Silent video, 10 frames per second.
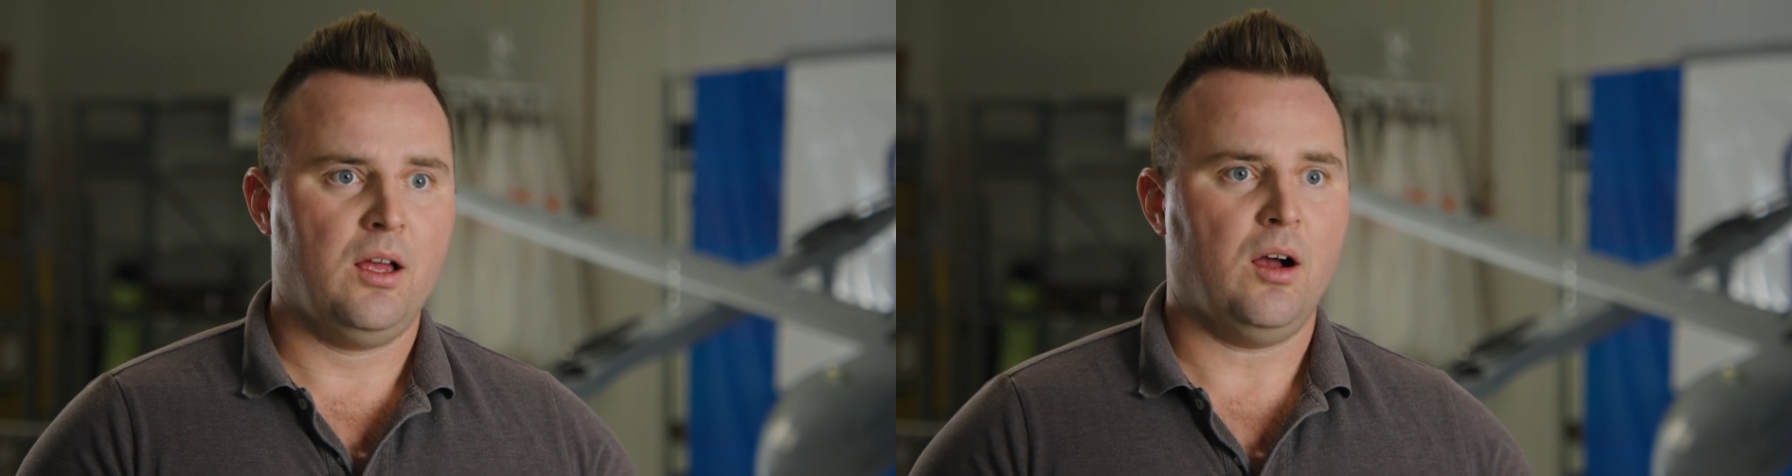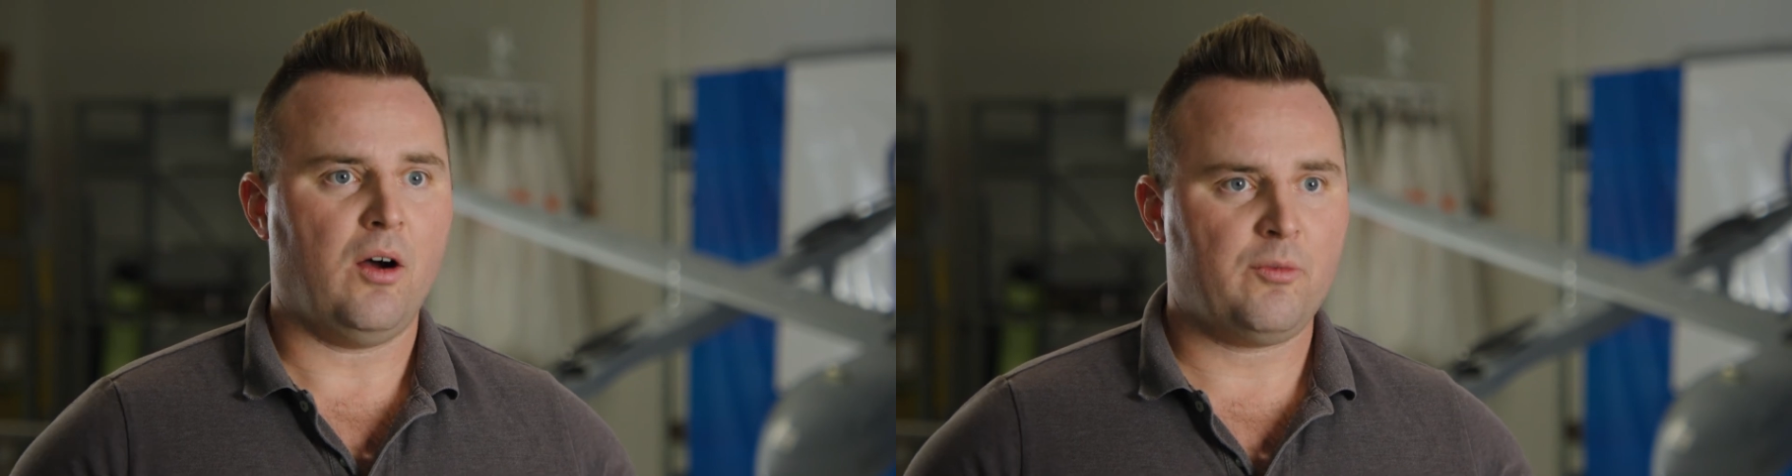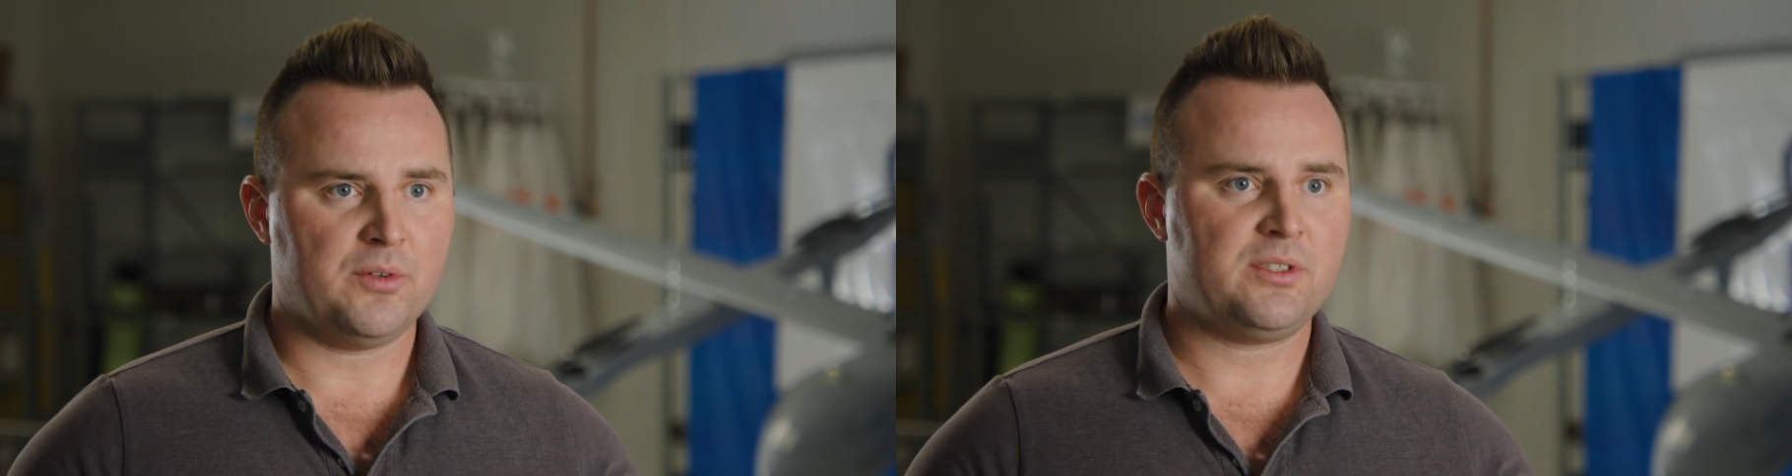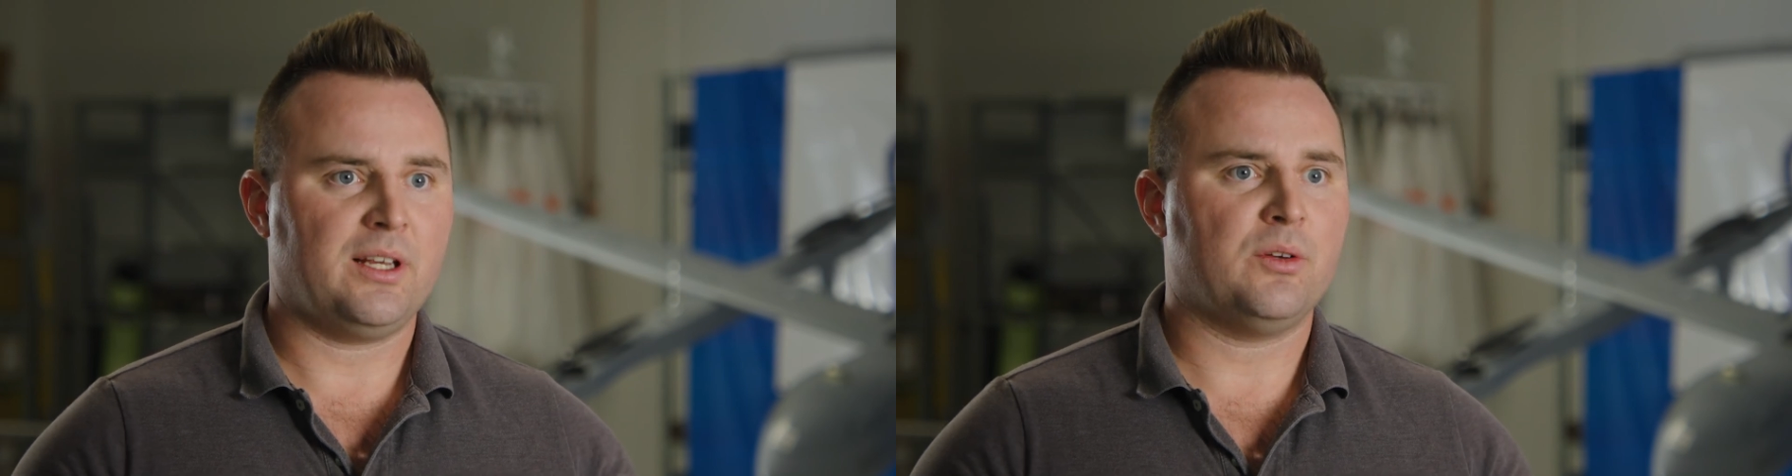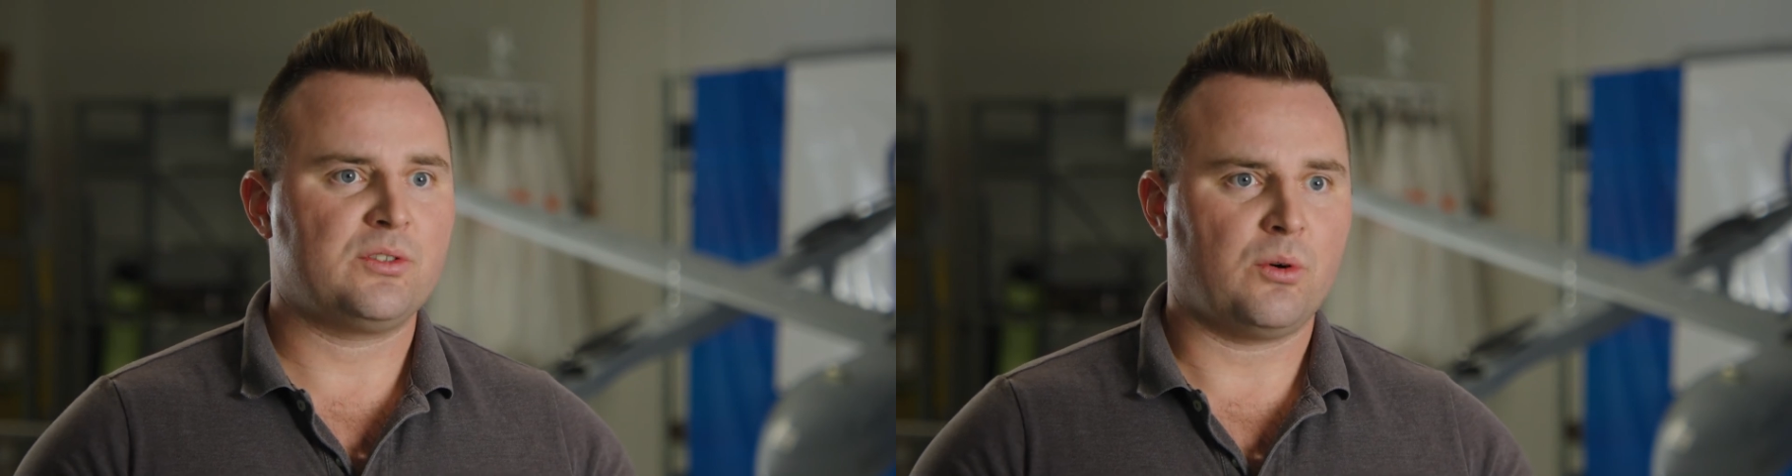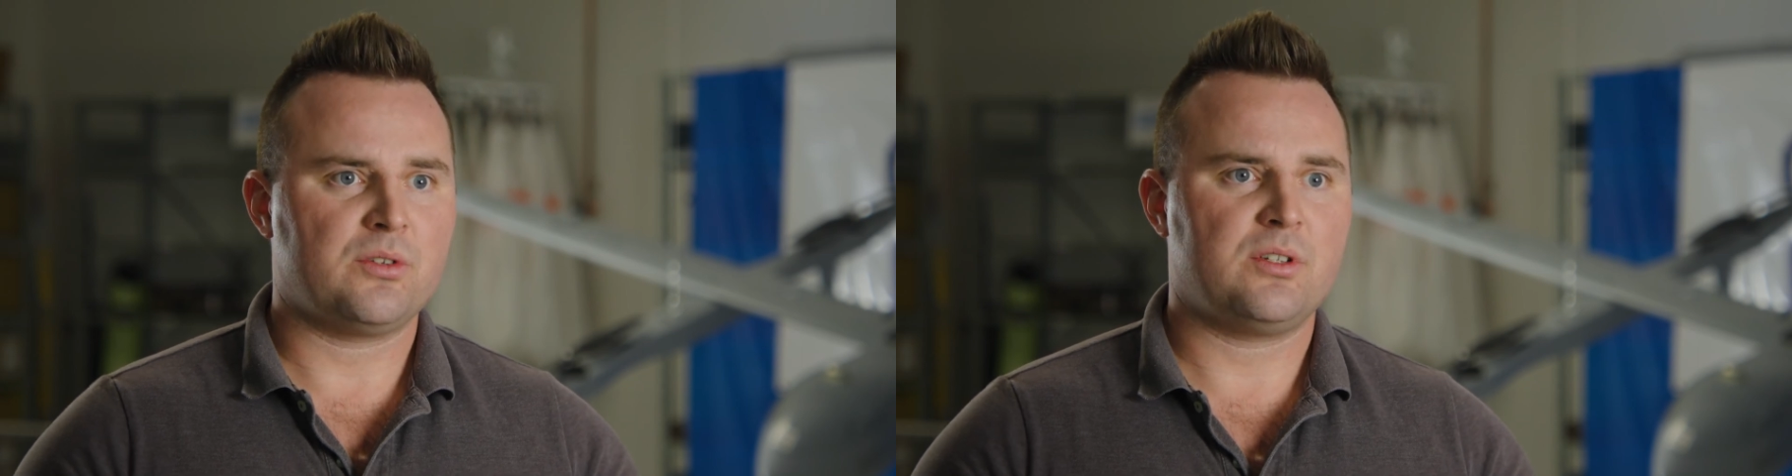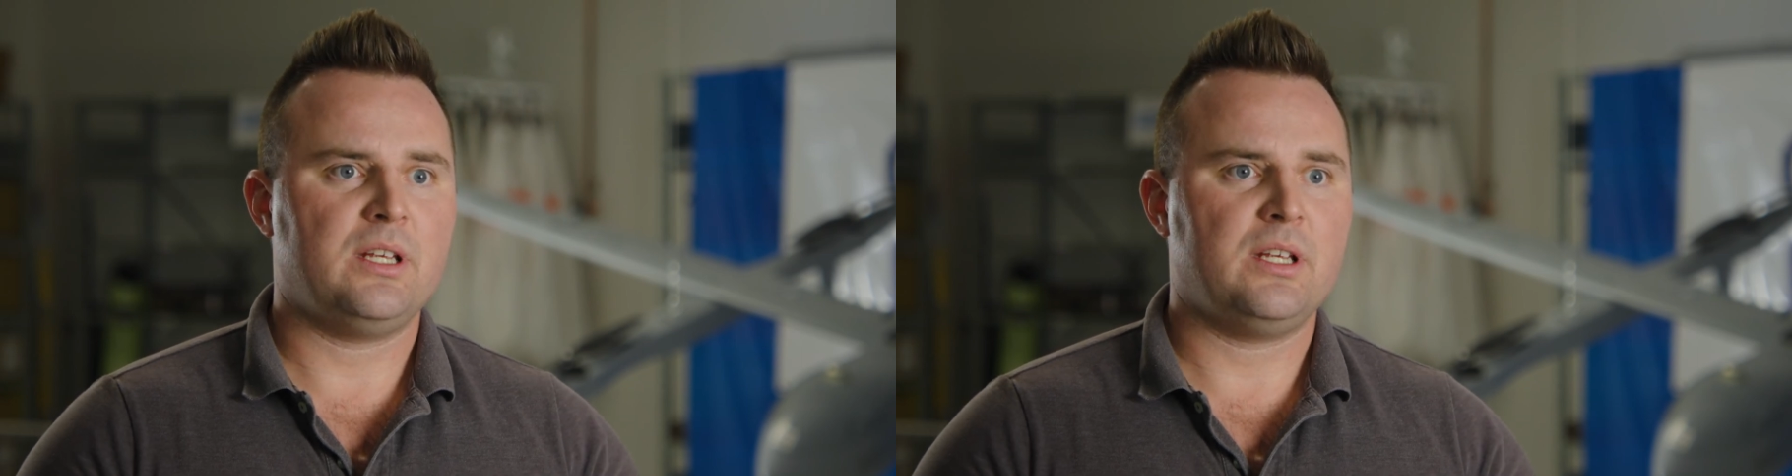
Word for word: all from a single source of